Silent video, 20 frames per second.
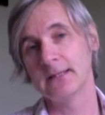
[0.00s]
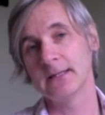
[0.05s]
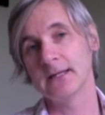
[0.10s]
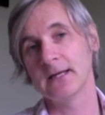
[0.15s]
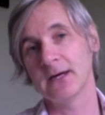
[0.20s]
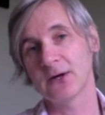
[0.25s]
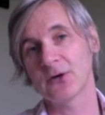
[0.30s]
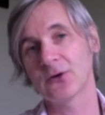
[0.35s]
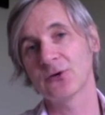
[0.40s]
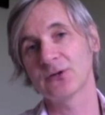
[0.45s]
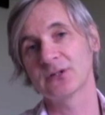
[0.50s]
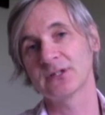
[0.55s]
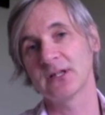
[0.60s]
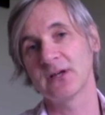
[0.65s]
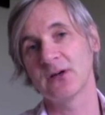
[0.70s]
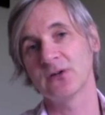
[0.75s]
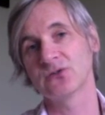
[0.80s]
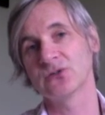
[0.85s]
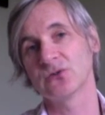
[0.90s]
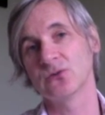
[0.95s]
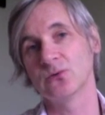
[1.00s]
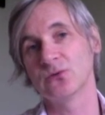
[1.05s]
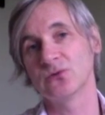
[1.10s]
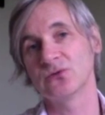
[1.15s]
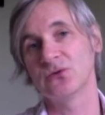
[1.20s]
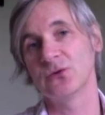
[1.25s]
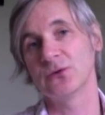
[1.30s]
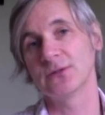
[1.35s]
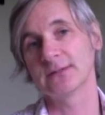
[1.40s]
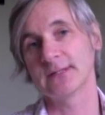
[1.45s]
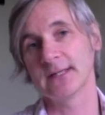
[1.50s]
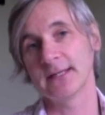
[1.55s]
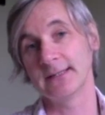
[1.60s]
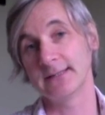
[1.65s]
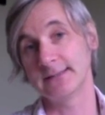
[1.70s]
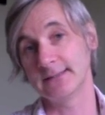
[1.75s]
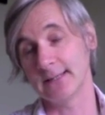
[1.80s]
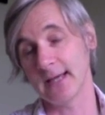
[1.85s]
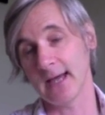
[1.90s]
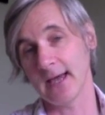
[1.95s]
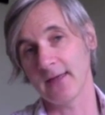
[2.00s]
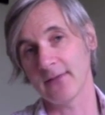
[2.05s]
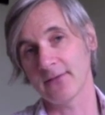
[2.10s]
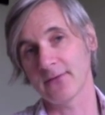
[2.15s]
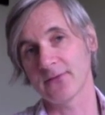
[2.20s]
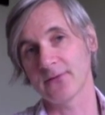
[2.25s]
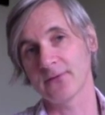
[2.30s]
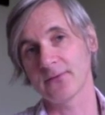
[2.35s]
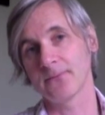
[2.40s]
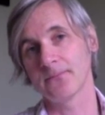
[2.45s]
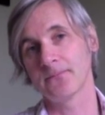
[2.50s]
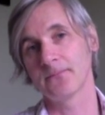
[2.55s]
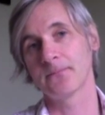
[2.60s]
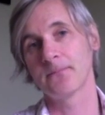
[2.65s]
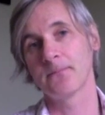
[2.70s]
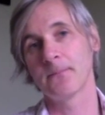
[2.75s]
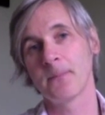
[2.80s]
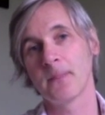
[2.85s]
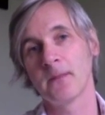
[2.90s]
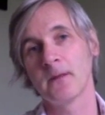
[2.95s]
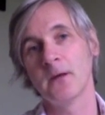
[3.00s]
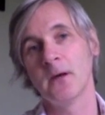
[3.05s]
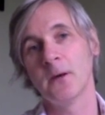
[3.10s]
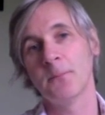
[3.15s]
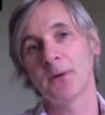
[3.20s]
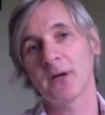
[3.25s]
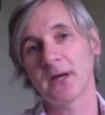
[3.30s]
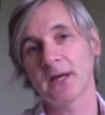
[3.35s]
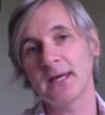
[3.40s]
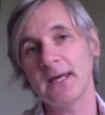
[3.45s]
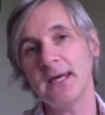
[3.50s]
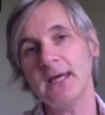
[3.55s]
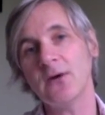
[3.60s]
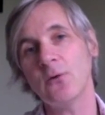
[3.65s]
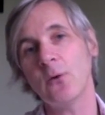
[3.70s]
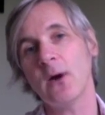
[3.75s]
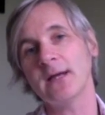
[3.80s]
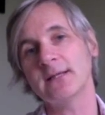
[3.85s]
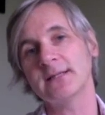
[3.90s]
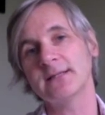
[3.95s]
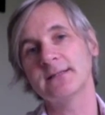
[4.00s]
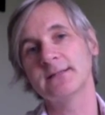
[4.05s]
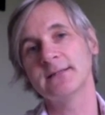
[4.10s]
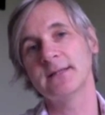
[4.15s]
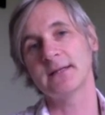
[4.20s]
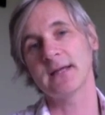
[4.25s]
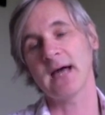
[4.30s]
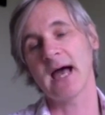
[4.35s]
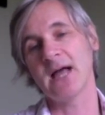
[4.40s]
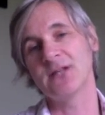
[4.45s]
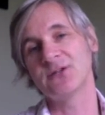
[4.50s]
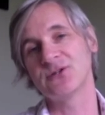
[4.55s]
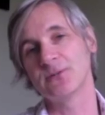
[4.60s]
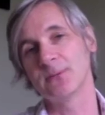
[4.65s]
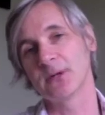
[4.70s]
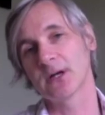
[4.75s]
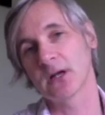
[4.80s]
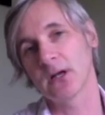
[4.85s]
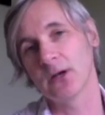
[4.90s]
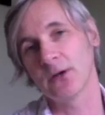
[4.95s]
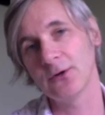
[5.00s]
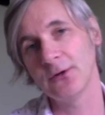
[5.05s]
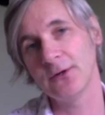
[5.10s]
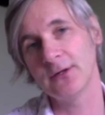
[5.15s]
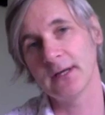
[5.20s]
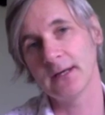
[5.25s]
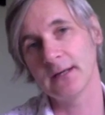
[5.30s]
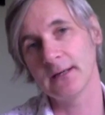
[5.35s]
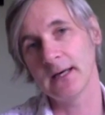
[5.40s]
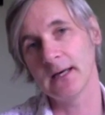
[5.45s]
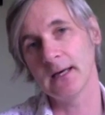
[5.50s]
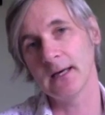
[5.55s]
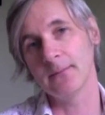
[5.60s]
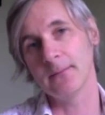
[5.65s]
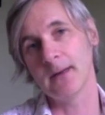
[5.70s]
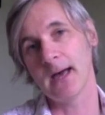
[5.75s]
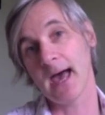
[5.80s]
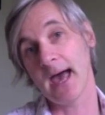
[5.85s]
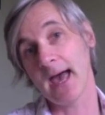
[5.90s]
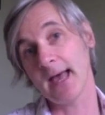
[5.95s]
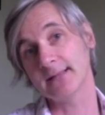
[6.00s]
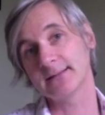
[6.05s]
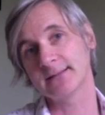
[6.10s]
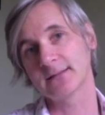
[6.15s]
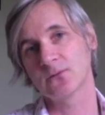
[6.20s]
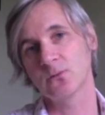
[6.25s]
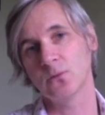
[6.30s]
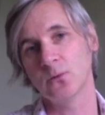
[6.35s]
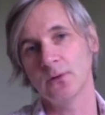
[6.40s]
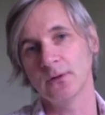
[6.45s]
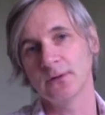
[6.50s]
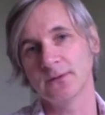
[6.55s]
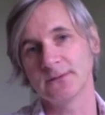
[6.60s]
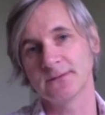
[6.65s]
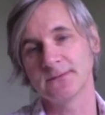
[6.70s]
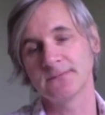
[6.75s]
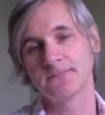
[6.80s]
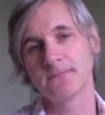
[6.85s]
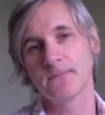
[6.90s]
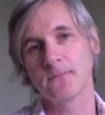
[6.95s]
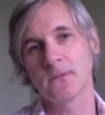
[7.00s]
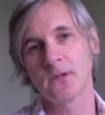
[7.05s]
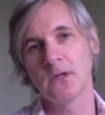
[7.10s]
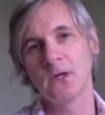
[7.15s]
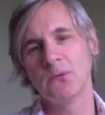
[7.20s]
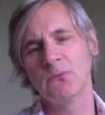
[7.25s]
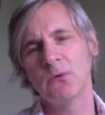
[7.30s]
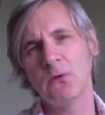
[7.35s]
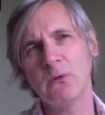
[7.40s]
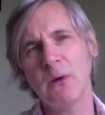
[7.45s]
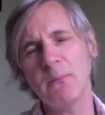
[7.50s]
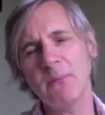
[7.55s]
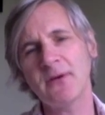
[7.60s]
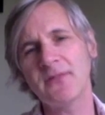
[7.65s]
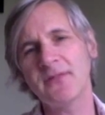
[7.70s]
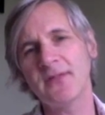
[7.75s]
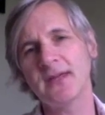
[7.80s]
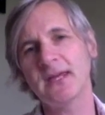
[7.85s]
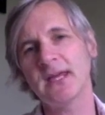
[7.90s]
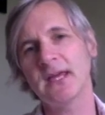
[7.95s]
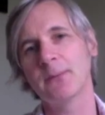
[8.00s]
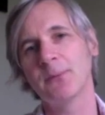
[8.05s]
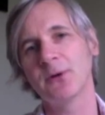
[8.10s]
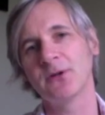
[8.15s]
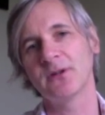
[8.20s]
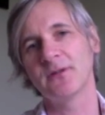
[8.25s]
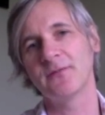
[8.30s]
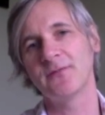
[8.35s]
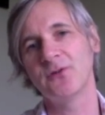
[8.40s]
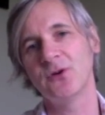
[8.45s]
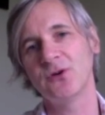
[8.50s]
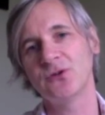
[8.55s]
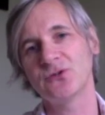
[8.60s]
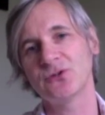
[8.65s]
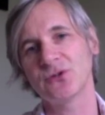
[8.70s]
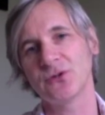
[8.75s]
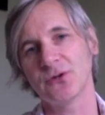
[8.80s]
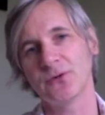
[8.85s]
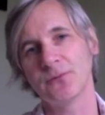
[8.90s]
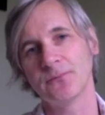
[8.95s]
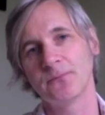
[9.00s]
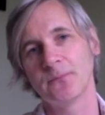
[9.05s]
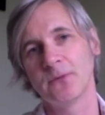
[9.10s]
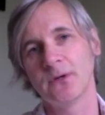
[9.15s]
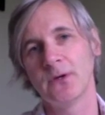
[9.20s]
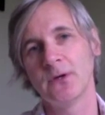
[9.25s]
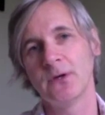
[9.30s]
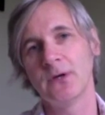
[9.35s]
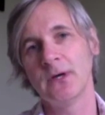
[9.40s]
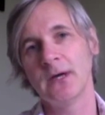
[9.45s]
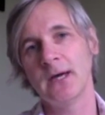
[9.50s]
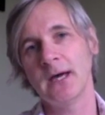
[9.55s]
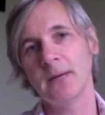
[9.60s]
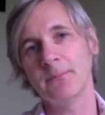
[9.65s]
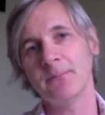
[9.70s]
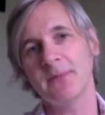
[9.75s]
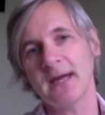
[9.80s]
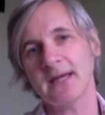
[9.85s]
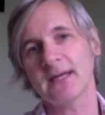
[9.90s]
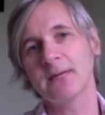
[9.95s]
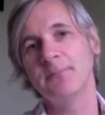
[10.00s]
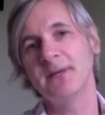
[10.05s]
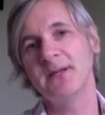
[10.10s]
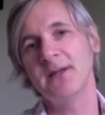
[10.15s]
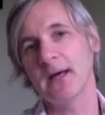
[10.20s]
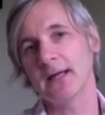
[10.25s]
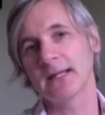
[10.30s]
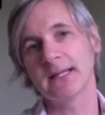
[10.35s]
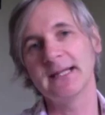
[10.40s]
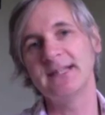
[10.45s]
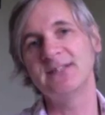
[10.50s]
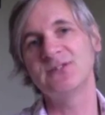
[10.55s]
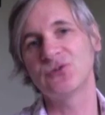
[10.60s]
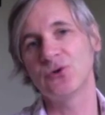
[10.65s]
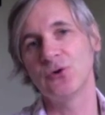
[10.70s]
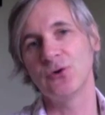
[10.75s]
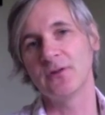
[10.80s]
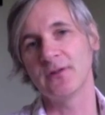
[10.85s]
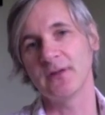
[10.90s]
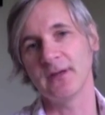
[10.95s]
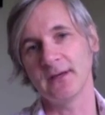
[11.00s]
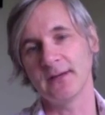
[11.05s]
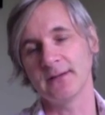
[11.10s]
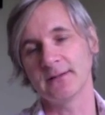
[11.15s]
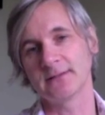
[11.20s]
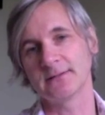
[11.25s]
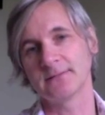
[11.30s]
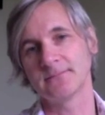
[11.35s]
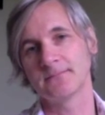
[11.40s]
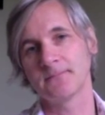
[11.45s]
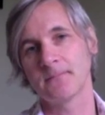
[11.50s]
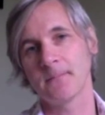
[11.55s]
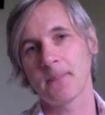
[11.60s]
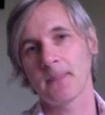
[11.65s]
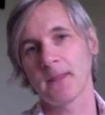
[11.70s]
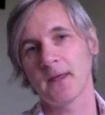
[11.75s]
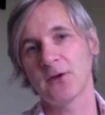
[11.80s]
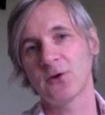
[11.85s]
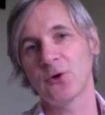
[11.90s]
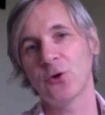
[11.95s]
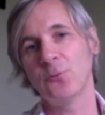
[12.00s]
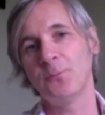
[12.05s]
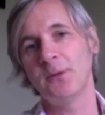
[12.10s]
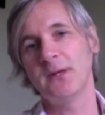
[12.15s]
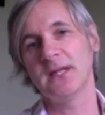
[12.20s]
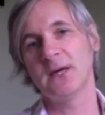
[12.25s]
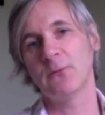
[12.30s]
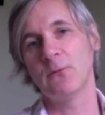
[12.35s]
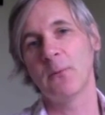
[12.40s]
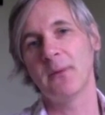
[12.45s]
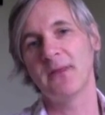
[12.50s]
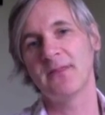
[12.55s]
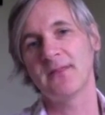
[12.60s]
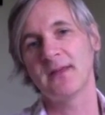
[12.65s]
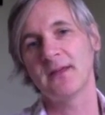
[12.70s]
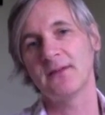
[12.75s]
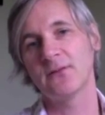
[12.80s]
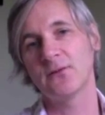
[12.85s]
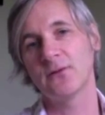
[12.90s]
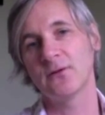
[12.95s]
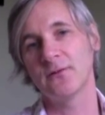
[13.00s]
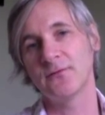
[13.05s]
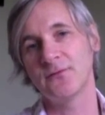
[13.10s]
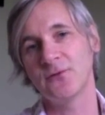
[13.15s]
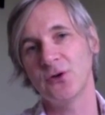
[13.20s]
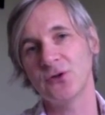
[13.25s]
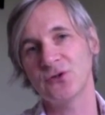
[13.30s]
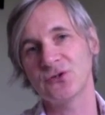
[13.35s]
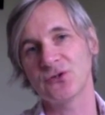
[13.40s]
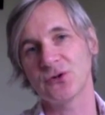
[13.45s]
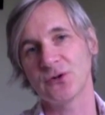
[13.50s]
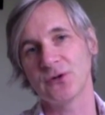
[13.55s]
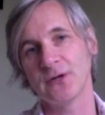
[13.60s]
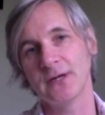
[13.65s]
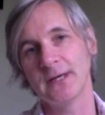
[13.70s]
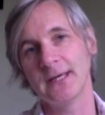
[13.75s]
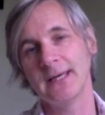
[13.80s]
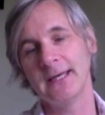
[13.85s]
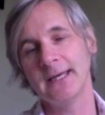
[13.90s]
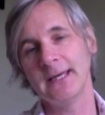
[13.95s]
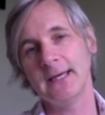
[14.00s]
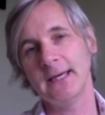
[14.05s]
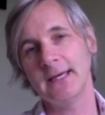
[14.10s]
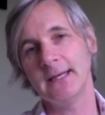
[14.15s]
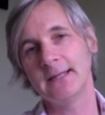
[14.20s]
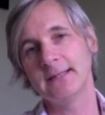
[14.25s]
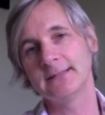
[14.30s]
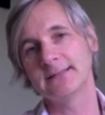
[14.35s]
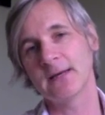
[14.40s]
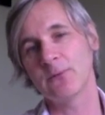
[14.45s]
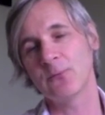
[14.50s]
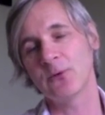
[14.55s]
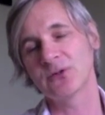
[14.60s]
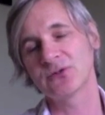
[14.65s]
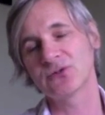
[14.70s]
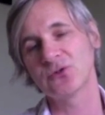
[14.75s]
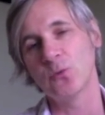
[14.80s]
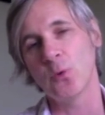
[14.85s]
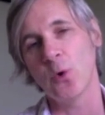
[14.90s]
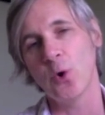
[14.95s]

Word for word: and crucially also suicide deaths. But a key question that Andrew MacLeod um, asked was, well, when we're thinking about the future, um, that can be at least two things. It could be that when we think to the future, it is that we're so